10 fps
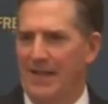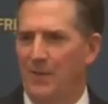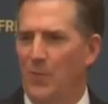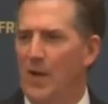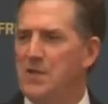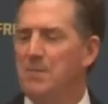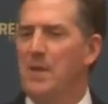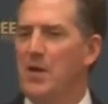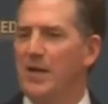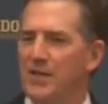And once
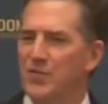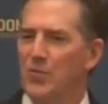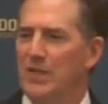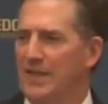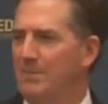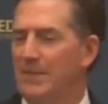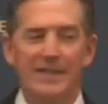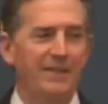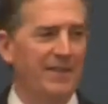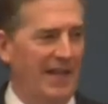Americans really
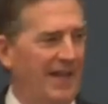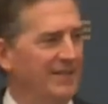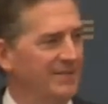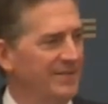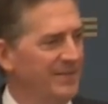believe that